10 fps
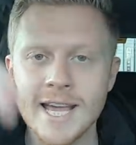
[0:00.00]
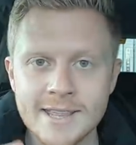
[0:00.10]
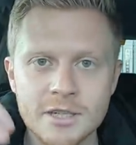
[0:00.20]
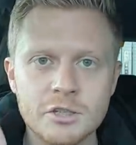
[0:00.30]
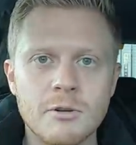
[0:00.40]

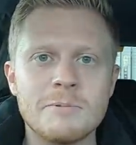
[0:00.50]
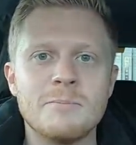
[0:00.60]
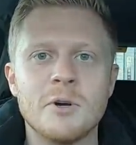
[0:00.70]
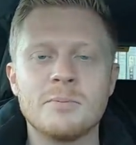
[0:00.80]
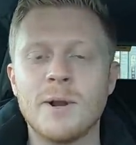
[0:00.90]
in the
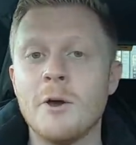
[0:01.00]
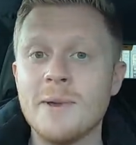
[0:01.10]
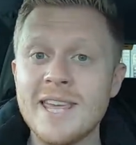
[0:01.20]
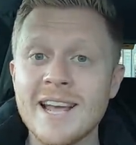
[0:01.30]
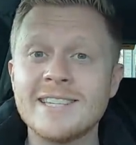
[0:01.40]
description box below.
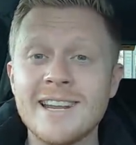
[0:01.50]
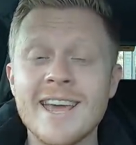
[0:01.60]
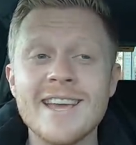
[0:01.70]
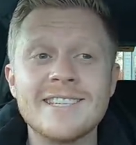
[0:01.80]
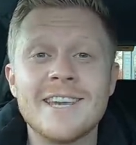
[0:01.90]
But yeah,
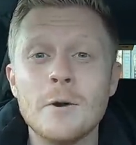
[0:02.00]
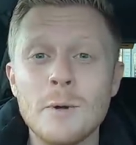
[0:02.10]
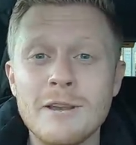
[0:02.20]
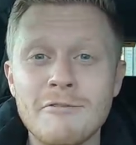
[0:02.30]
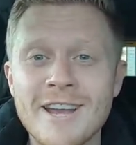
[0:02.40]
today is
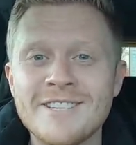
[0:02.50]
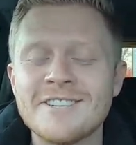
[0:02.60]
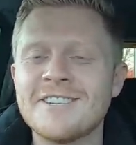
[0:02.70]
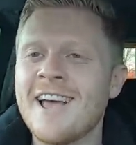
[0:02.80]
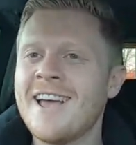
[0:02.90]
Kilwinning
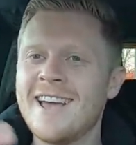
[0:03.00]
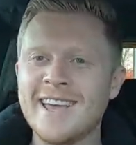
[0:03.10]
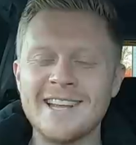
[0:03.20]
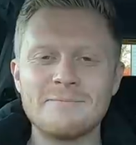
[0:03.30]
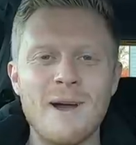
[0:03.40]
Rangers
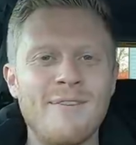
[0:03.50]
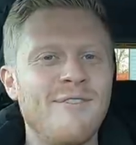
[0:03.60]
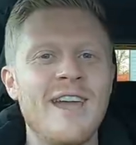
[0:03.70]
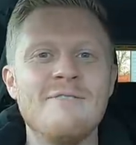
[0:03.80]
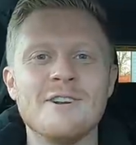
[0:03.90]
against my
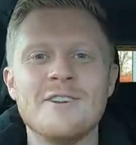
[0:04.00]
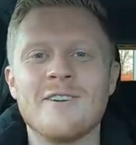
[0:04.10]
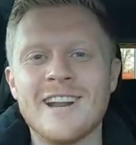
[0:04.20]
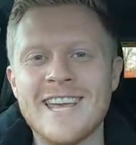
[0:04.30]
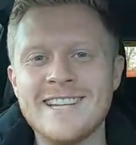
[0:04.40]
favourite
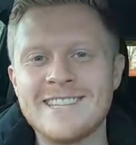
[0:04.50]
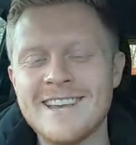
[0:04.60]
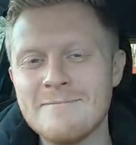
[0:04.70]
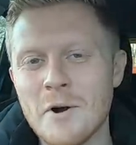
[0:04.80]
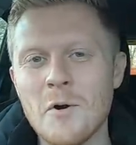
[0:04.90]
non-league
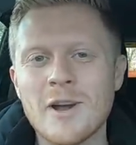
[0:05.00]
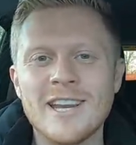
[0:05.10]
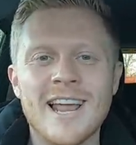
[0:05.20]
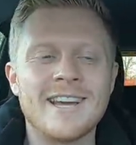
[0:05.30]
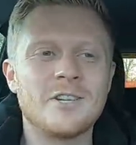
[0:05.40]
team,
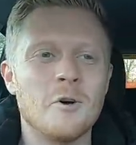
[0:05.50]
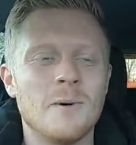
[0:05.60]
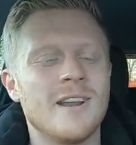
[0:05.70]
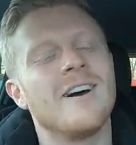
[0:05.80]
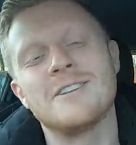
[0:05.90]
Auchinleck
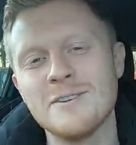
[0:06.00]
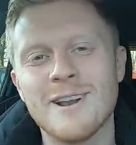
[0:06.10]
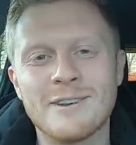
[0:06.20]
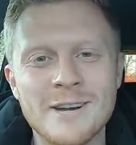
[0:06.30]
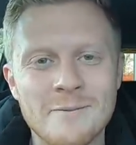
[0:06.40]
But I do
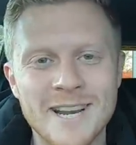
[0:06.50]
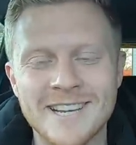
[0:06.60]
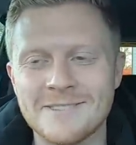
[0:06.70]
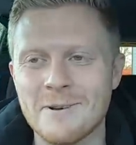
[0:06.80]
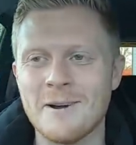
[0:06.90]
love
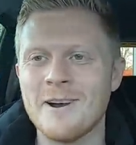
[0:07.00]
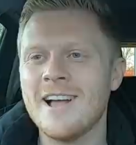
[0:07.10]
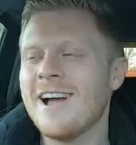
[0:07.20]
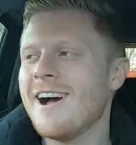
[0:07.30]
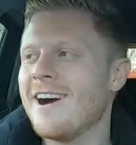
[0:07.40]
Kilwinning as well.
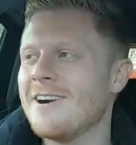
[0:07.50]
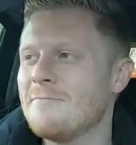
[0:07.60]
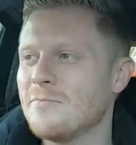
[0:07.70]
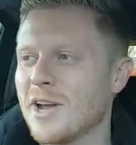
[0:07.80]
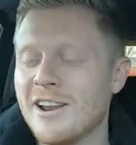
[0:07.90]

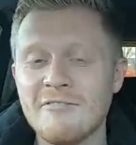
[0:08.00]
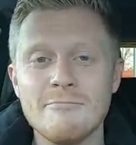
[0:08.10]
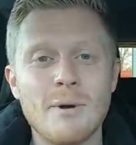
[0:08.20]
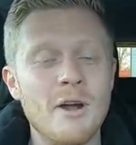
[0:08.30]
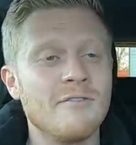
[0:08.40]
Um, I love
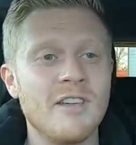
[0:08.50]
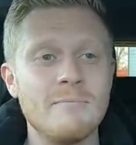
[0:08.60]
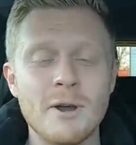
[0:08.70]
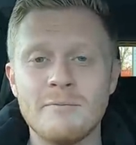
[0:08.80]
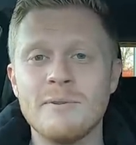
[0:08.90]
them both.
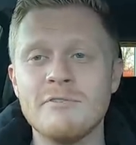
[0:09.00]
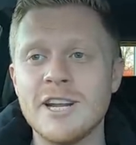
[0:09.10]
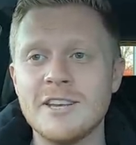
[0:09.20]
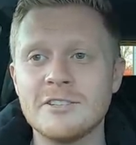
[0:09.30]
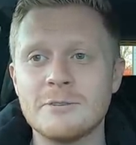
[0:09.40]
They've both been
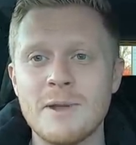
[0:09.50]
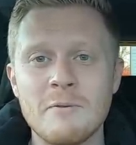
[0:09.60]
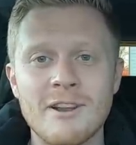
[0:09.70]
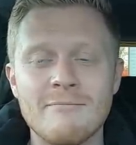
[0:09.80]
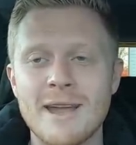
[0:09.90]
really good to me
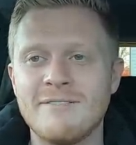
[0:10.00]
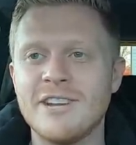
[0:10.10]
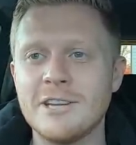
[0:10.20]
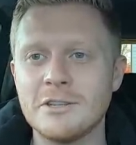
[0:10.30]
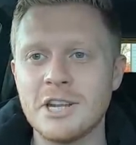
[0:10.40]
when I've made
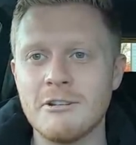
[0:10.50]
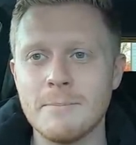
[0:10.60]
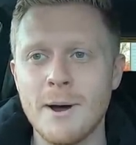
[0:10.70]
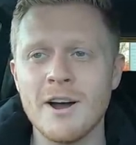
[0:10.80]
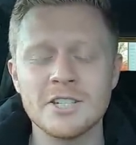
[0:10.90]
videos there in
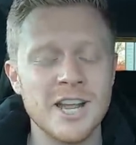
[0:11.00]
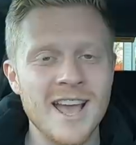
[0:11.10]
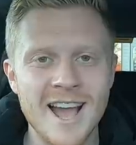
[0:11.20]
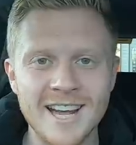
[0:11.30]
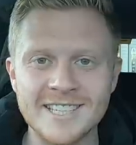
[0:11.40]
the past.
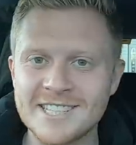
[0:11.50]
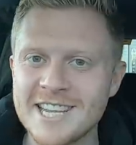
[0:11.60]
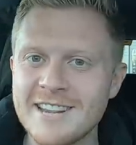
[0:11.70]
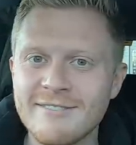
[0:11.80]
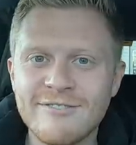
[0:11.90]
And to
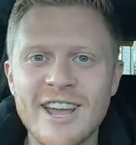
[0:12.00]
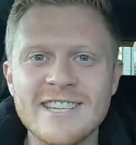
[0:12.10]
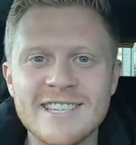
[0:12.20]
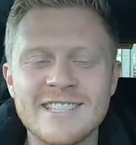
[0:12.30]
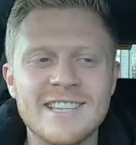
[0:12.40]
see them
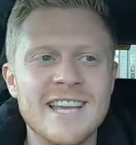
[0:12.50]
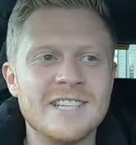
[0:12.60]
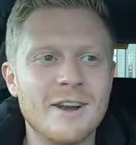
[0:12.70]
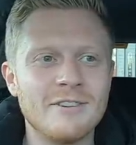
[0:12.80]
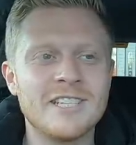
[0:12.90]
facing
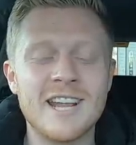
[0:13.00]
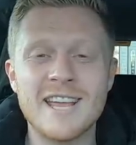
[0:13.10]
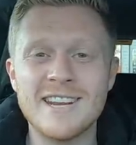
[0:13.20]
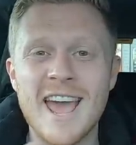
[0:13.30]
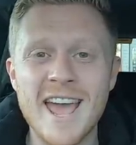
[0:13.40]
each other
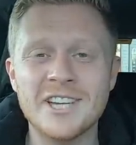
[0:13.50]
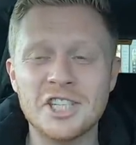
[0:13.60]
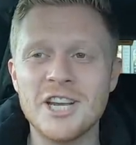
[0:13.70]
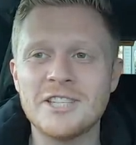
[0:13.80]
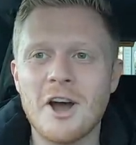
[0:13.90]
today in an
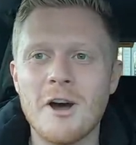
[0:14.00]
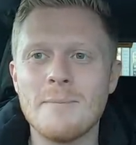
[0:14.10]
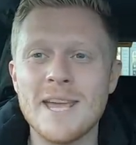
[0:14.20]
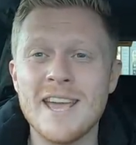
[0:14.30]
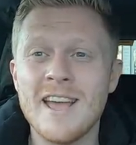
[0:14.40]
Ayrshire
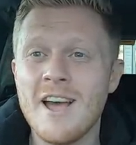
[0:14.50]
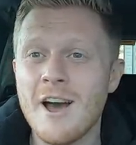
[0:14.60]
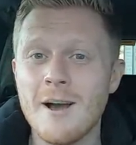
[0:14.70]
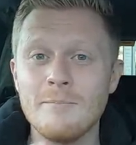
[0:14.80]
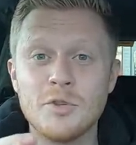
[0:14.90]
derby,
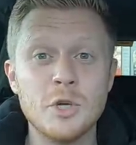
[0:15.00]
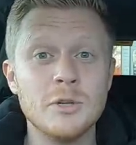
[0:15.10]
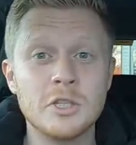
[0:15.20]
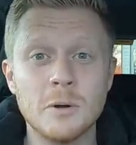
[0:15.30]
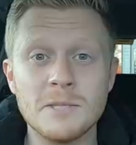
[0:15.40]
um, two
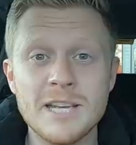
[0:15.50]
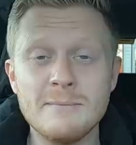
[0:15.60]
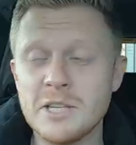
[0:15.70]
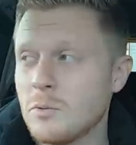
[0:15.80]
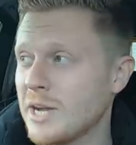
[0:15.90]
of the top
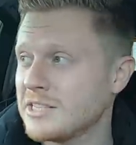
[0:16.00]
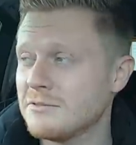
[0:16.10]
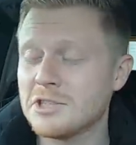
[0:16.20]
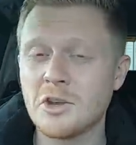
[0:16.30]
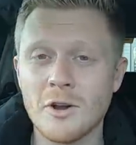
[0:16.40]
teams in the West
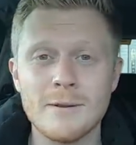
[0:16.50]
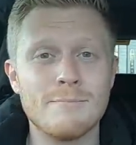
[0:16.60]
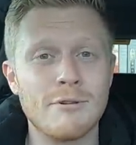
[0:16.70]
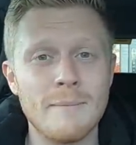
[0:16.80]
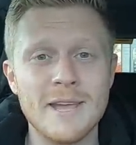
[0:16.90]
of
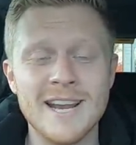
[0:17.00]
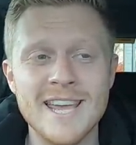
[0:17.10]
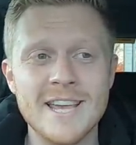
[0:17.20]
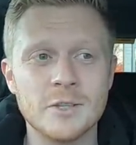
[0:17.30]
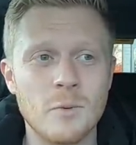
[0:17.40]
Scotland Premier
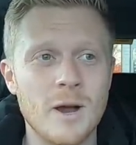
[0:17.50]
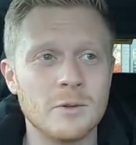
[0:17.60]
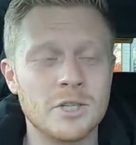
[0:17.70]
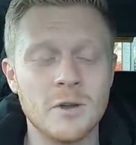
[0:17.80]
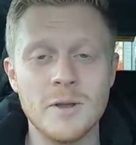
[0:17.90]
League as
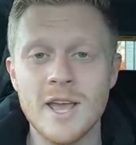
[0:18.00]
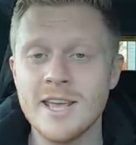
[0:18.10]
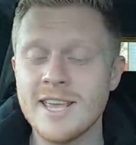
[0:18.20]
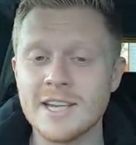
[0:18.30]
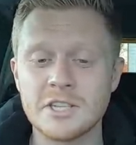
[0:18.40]
well. So
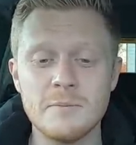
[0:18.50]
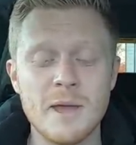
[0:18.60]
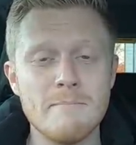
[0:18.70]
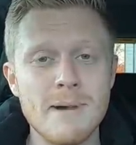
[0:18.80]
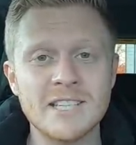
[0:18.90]
yeah, it's going to
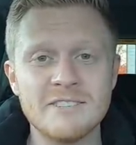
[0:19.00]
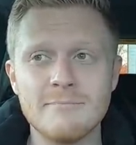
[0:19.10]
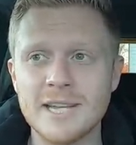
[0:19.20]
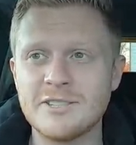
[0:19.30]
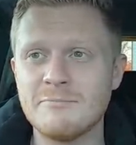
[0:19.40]
be a massive,
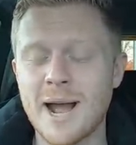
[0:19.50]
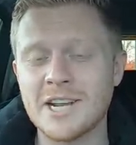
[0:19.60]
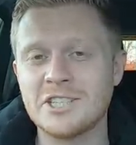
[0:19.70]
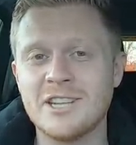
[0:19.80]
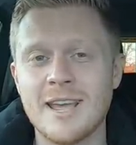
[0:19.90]
massive
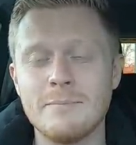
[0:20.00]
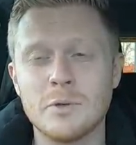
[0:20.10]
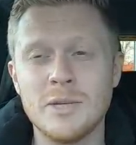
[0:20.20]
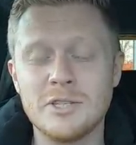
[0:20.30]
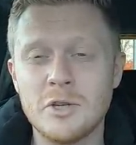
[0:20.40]
match today
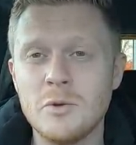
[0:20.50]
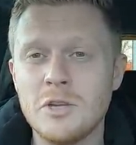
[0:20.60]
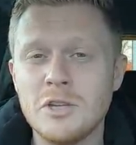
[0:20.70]
between two